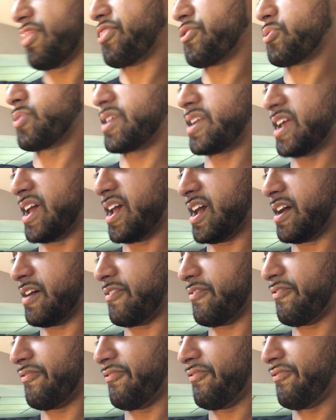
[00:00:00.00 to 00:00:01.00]
three and a
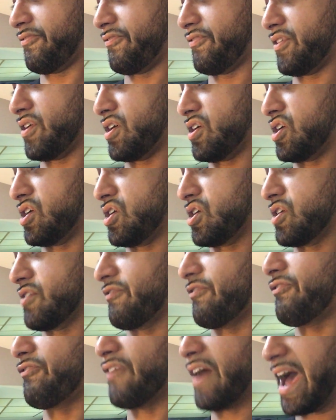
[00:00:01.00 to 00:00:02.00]
half
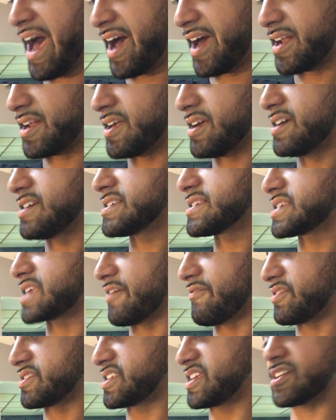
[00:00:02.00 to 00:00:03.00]
fat
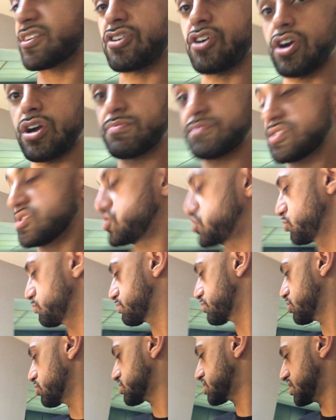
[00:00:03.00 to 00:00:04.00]
17 carbs and two
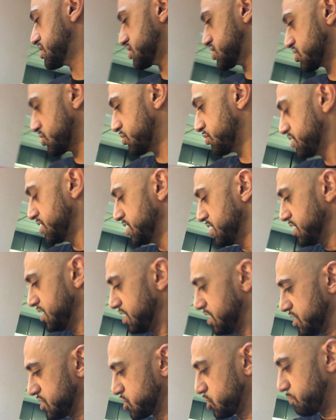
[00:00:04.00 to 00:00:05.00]
protein. So
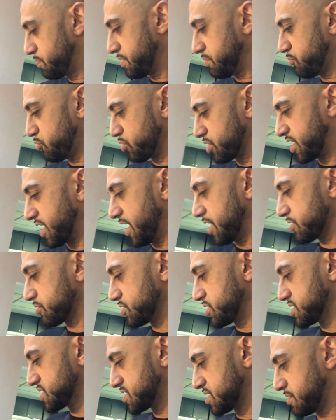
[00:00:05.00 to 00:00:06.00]
a little bit more
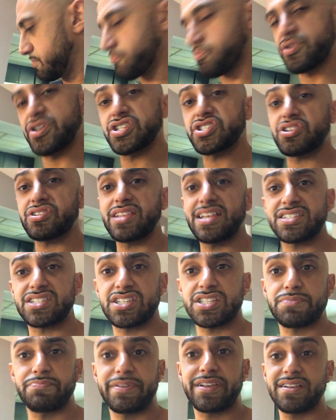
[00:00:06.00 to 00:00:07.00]
calories, and I'm pretty sure that's
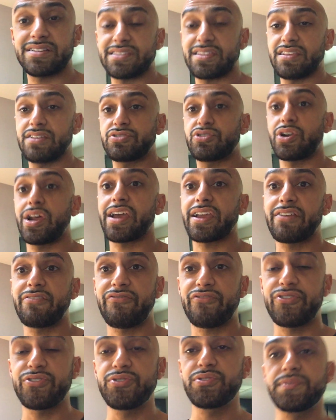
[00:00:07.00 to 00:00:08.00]
just because of the dragon
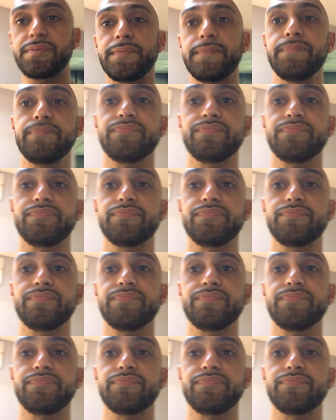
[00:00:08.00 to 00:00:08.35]
fruit.